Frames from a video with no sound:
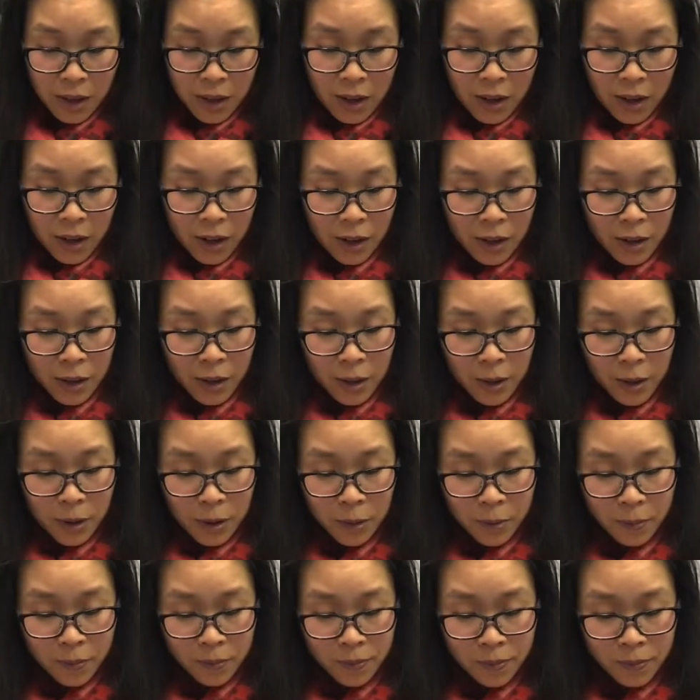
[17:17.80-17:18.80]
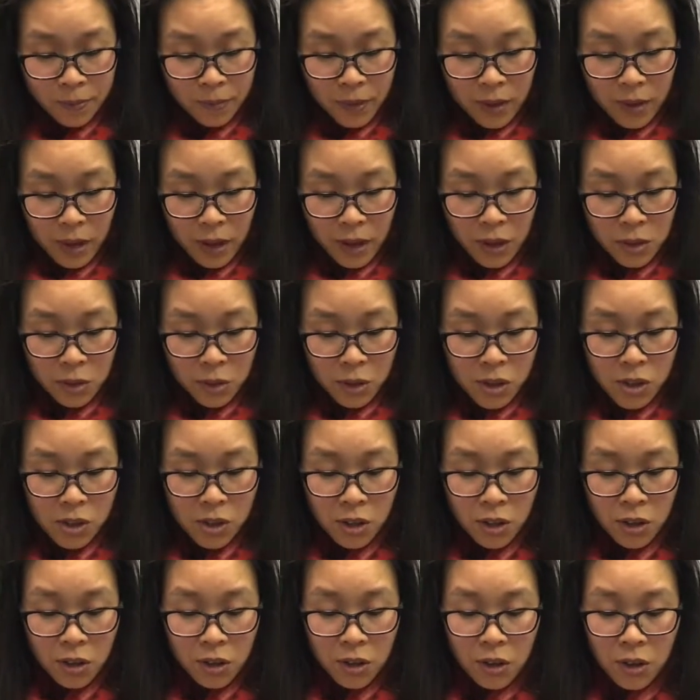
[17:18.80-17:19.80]

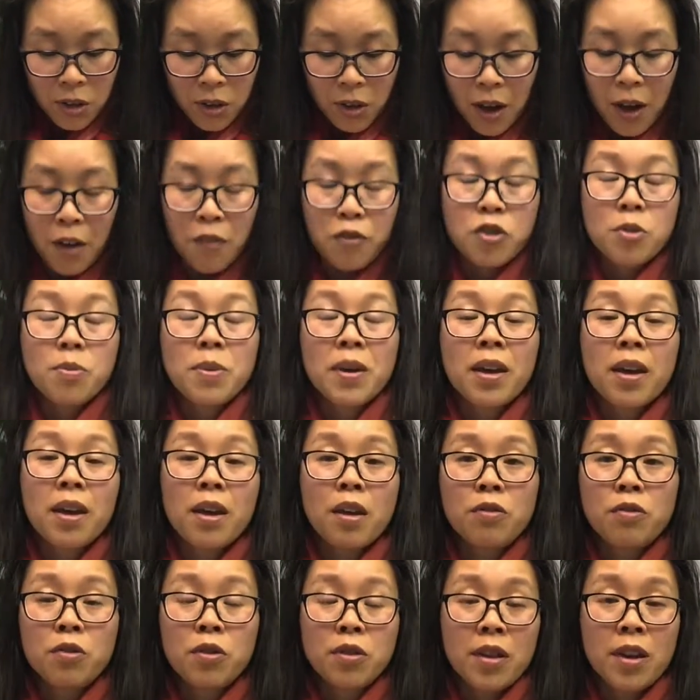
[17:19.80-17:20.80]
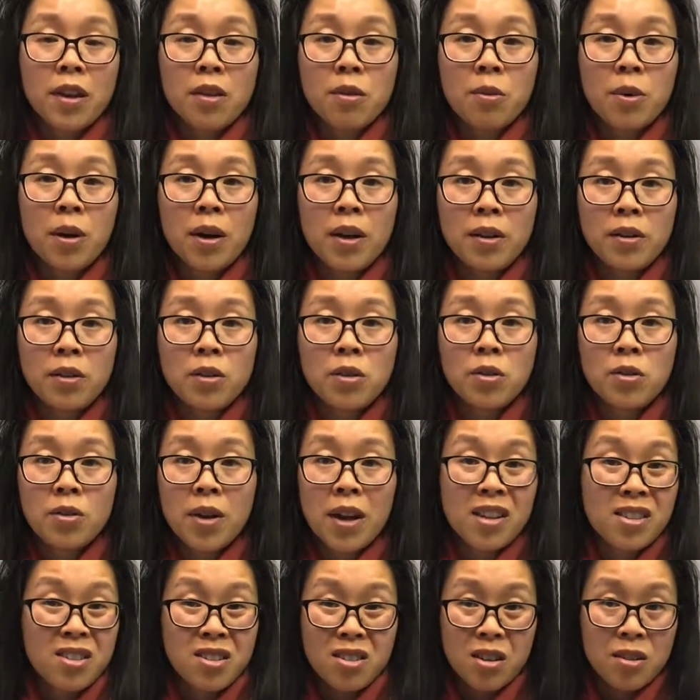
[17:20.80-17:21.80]
You have to be careful with anyone who
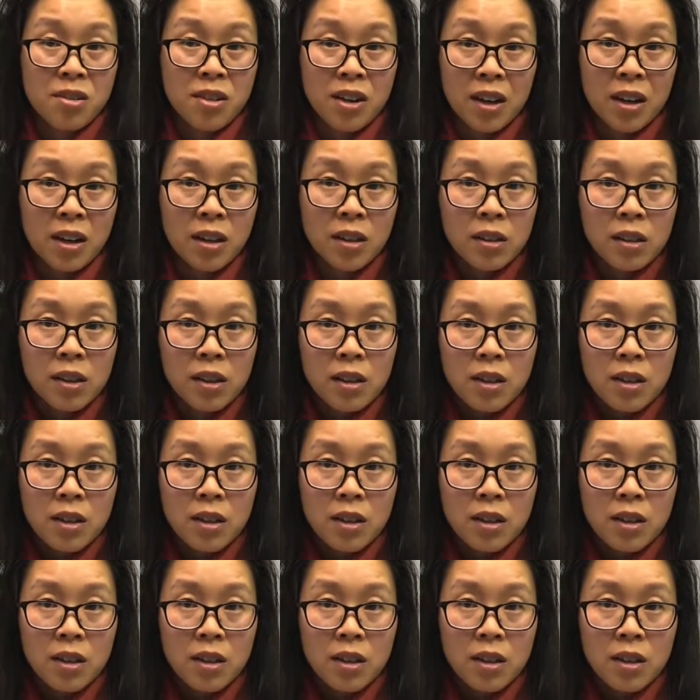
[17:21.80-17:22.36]
has diarrhea